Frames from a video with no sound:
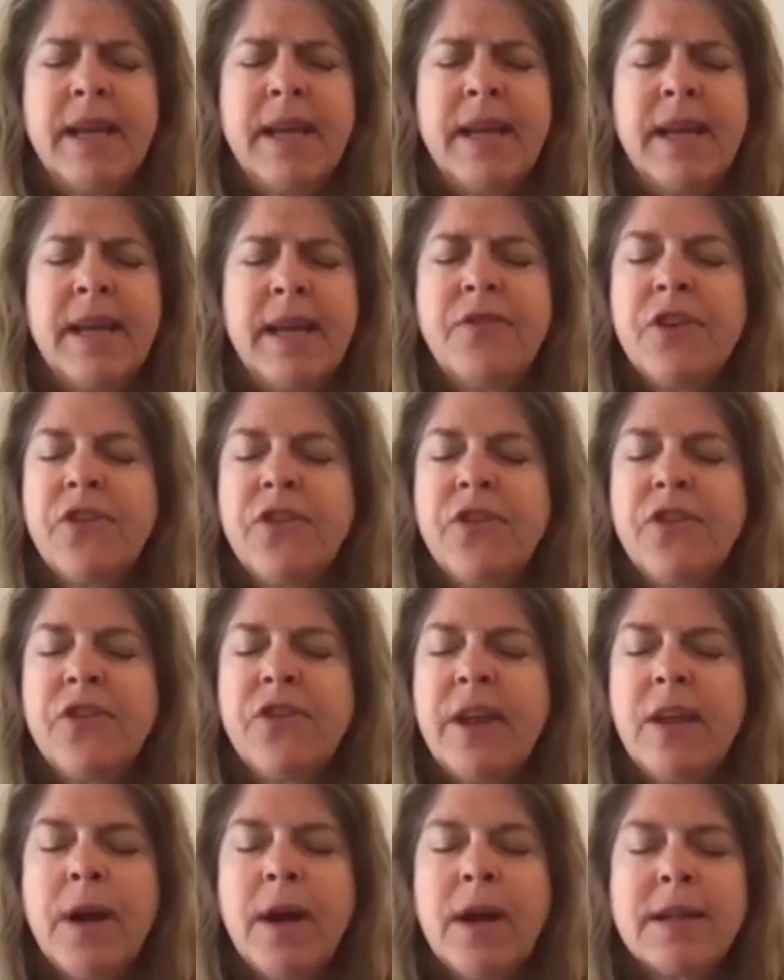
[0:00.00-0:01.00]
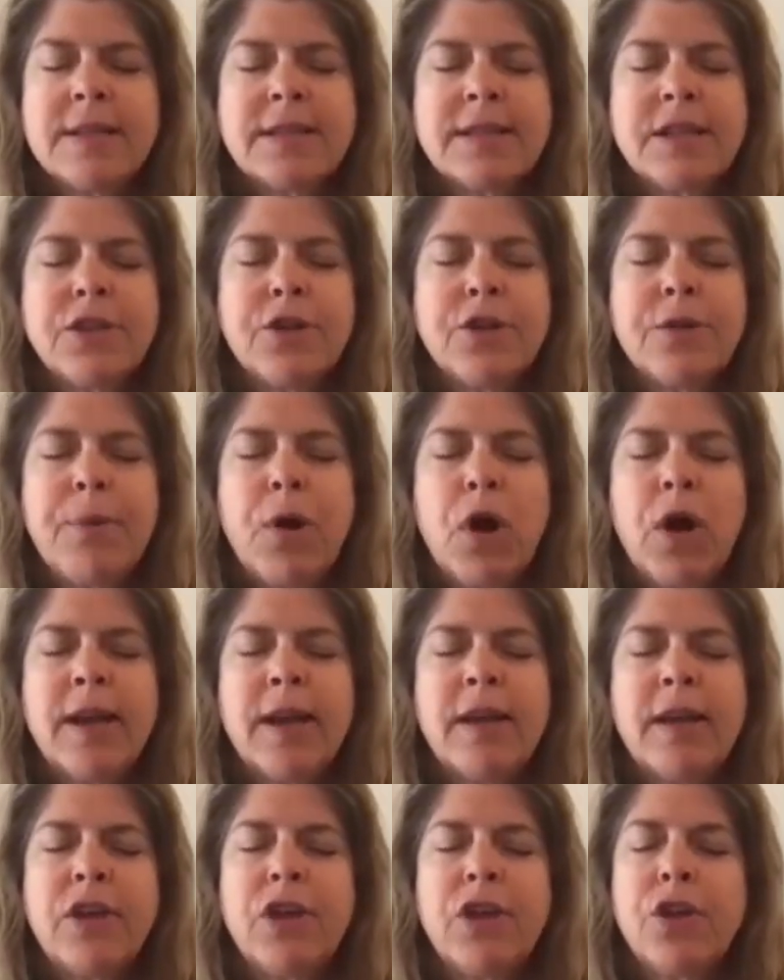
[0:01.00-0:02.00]
And if there's anywhere else in your
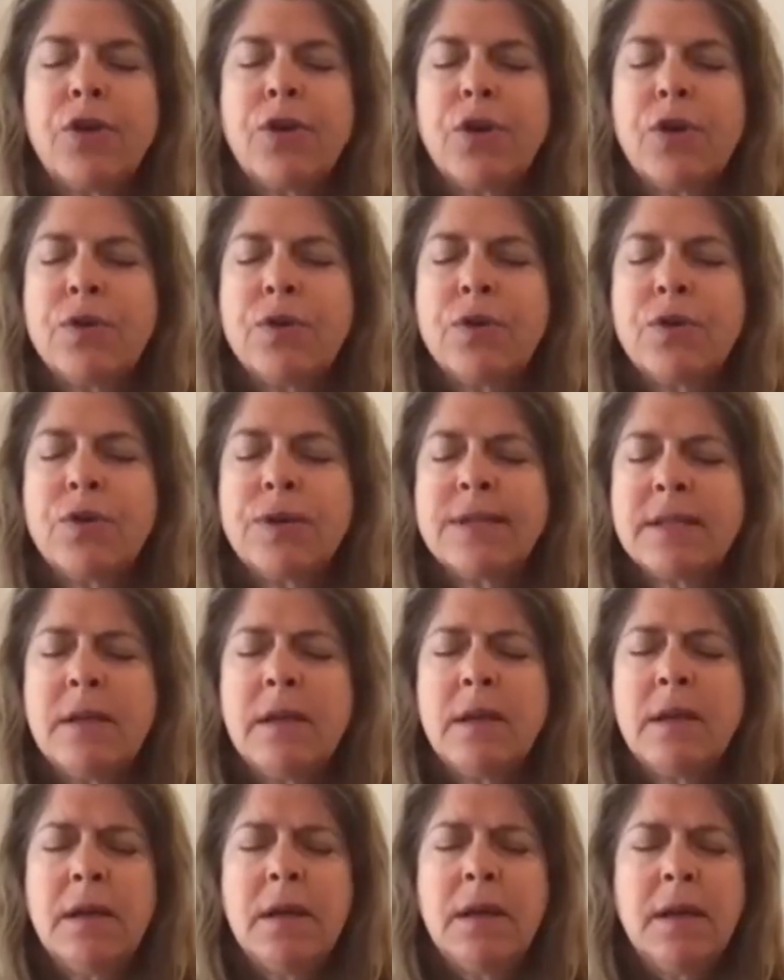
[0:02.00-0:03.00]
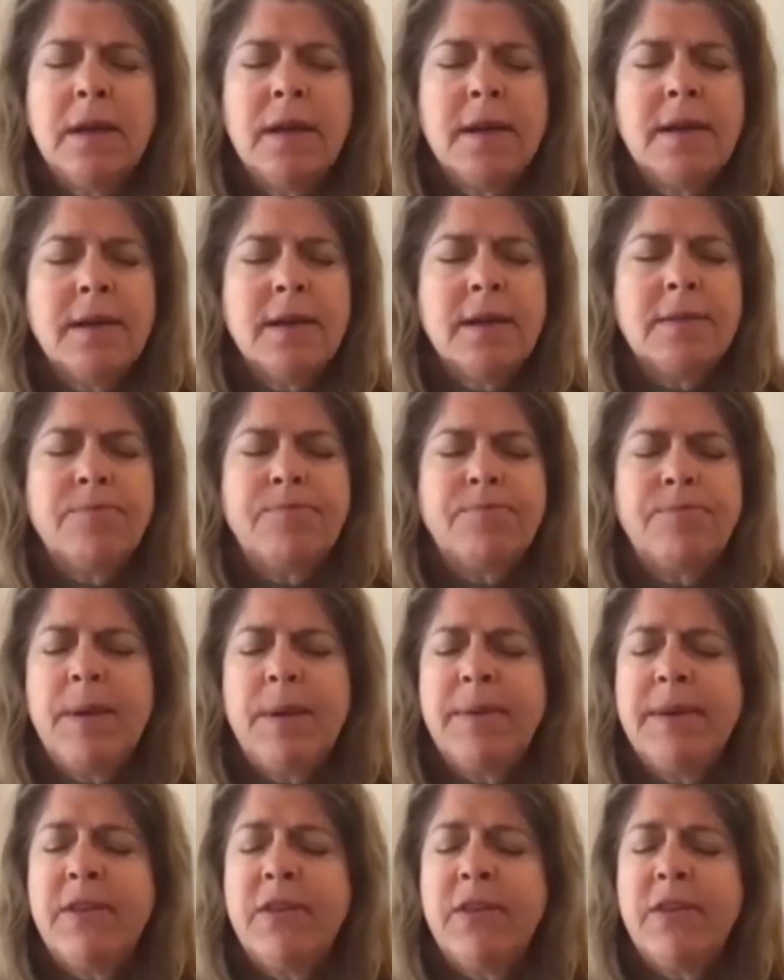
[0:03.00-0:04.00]
body that you're noticing
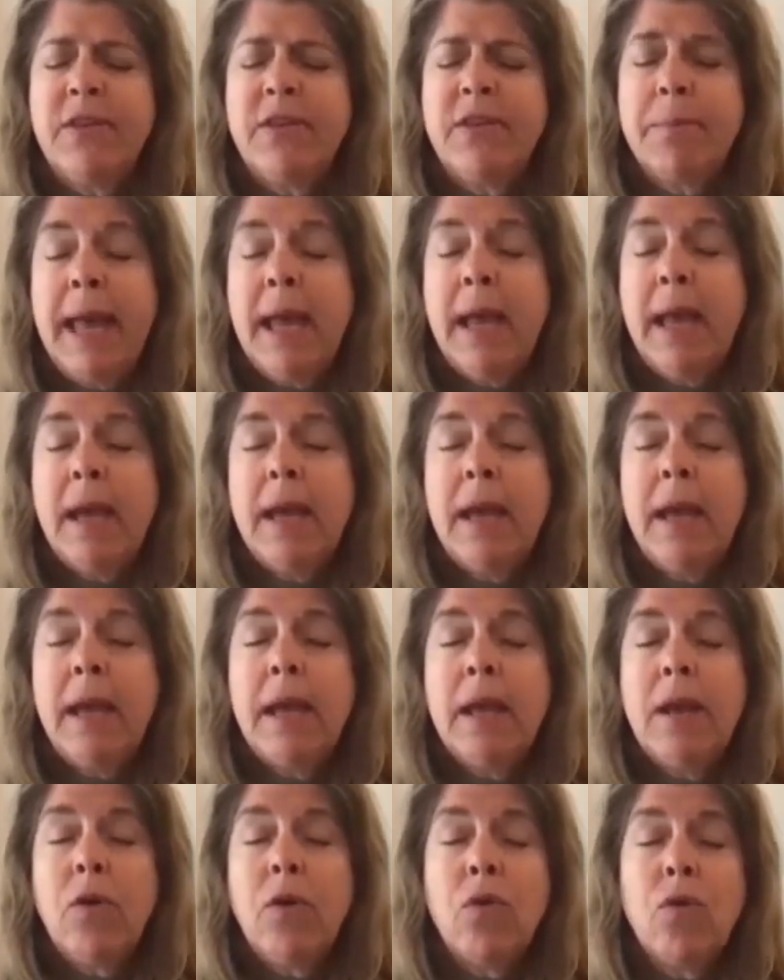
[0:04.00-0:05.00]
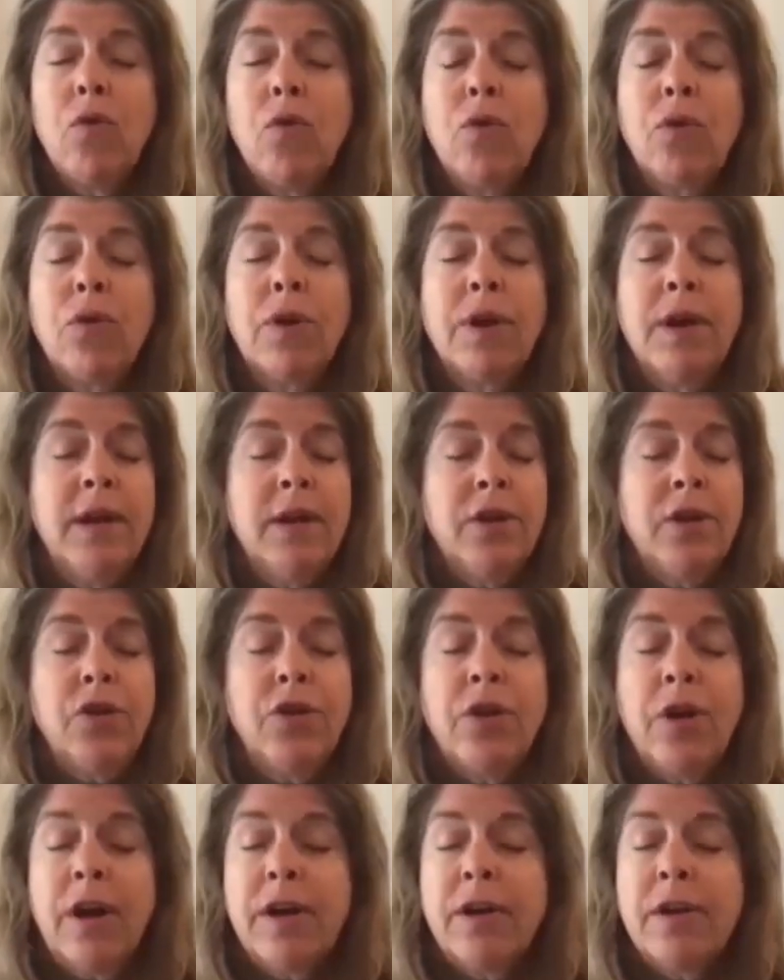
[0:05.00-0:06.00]
maybe some pain, or
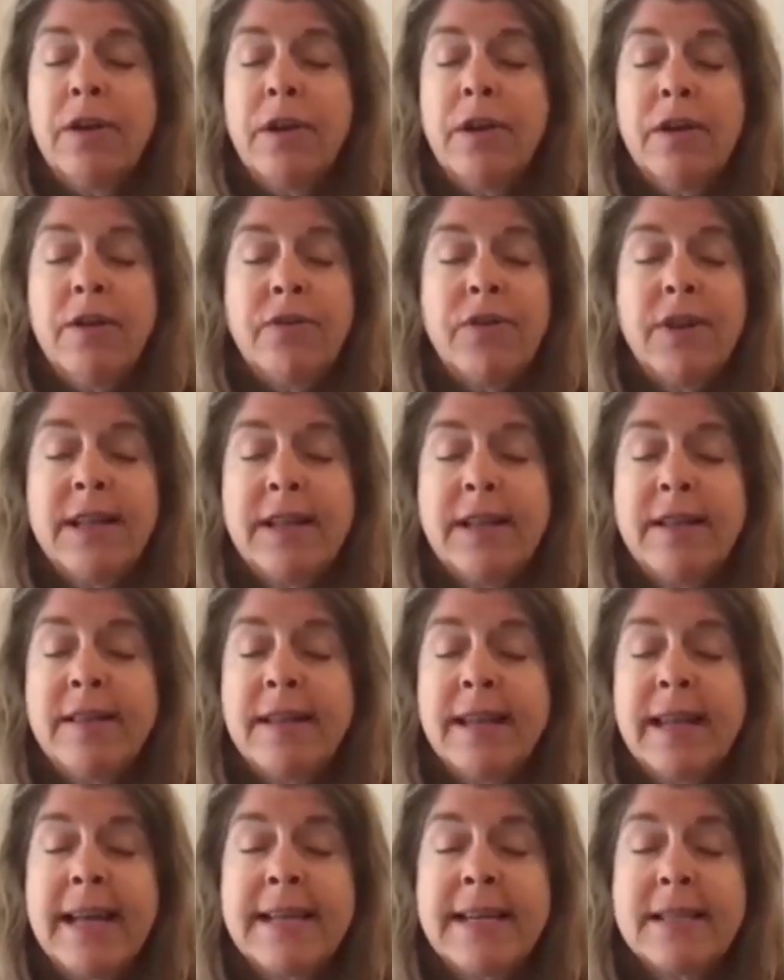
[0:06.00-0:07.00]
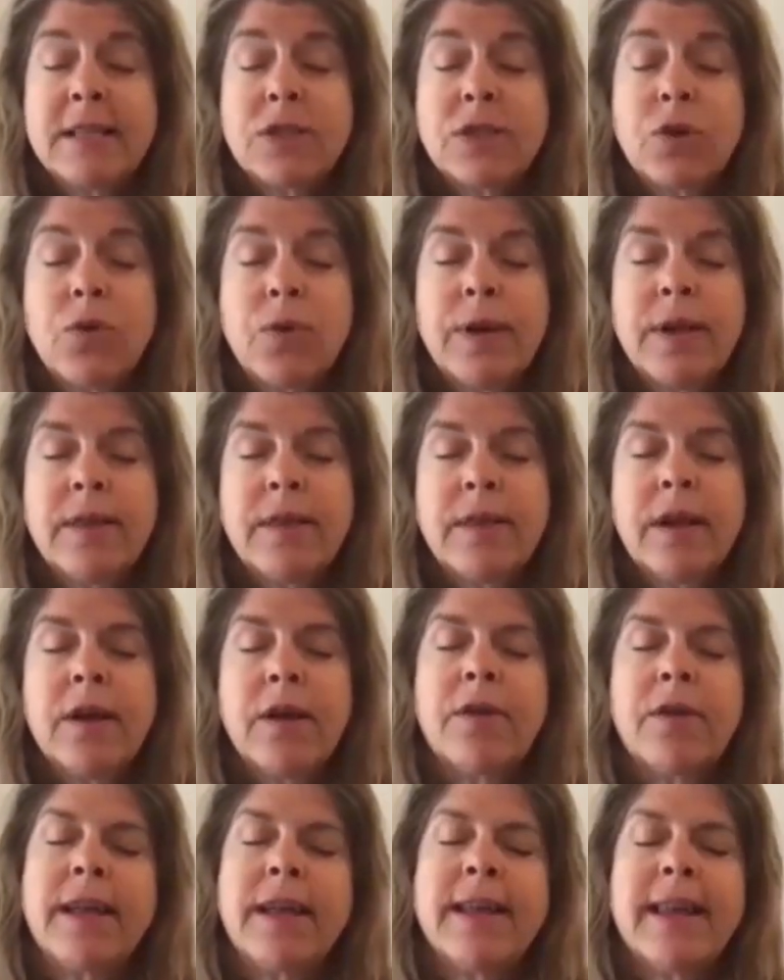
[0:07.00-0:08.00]
you're not feeling the lights going
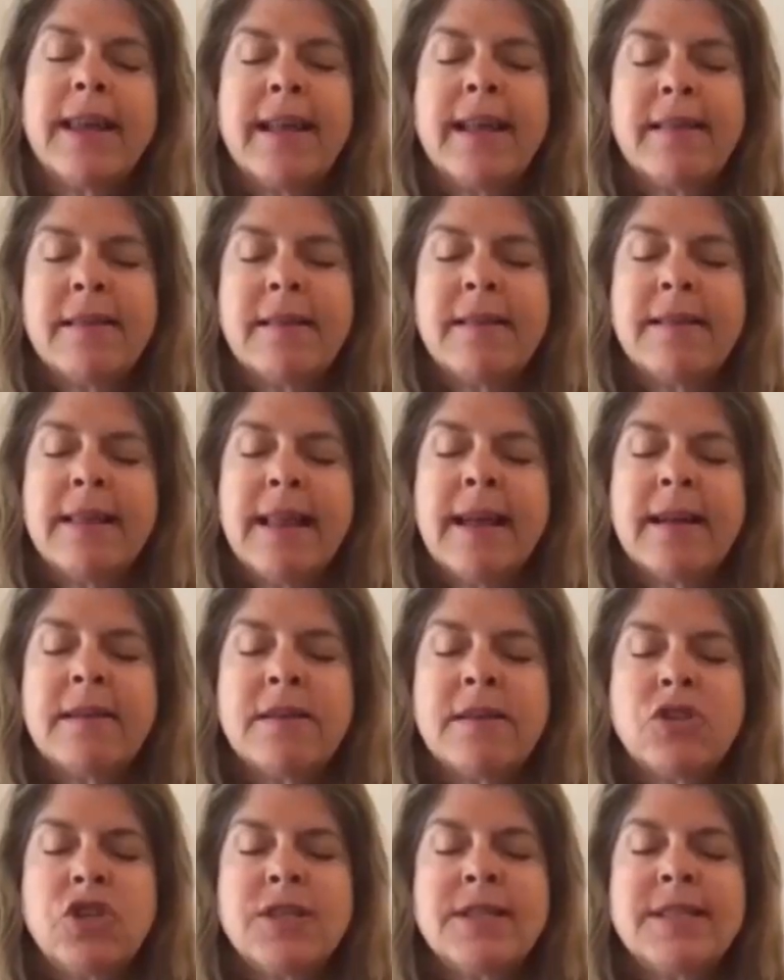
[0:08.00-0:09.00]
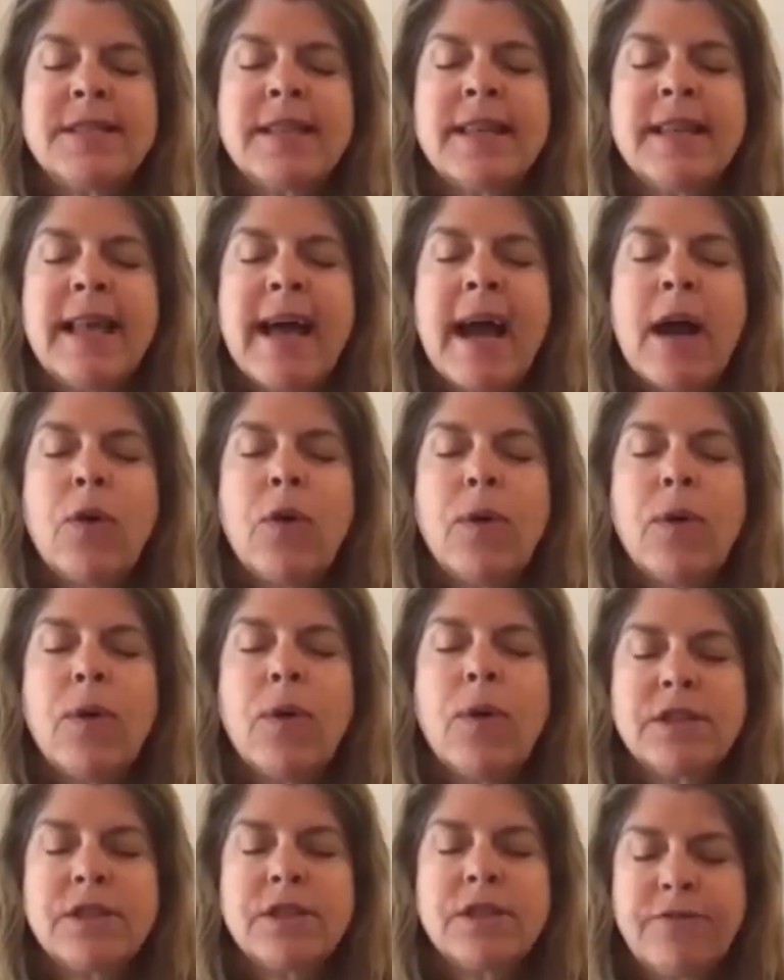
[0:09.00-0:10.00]
there, then just allow
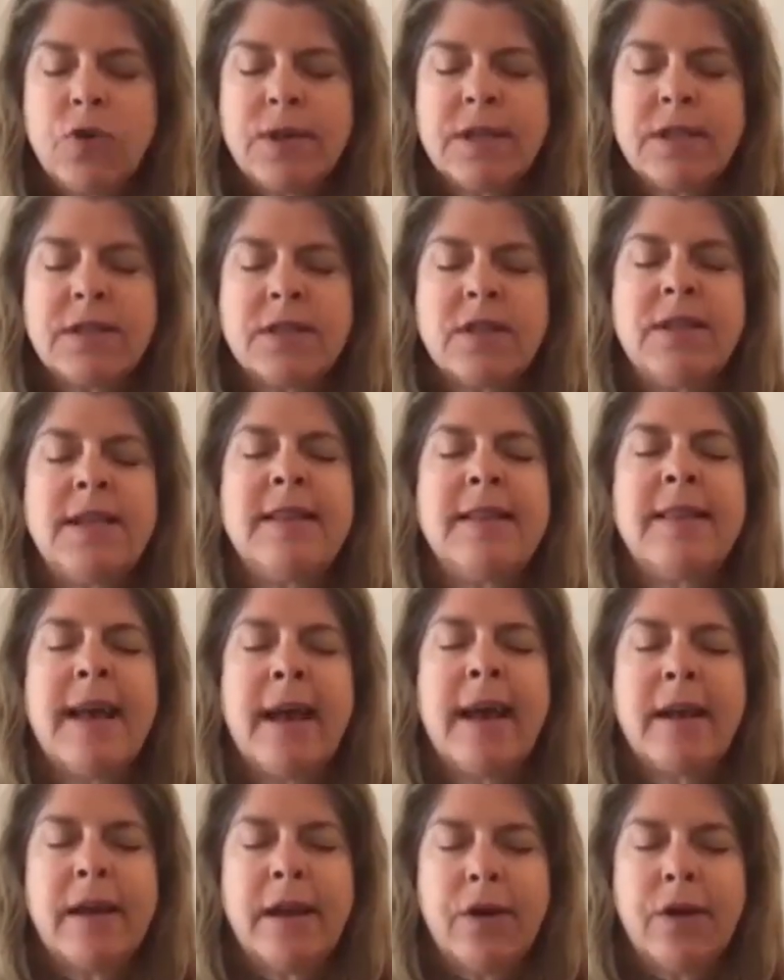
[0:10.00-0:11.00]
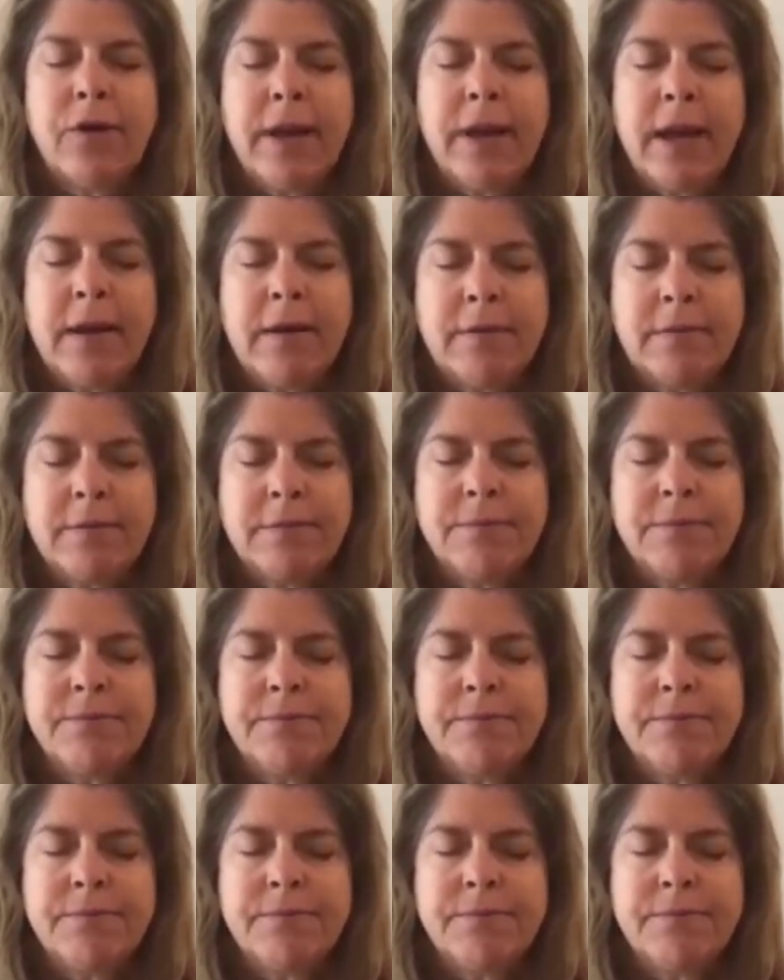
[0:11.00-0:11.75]
it to focus in that area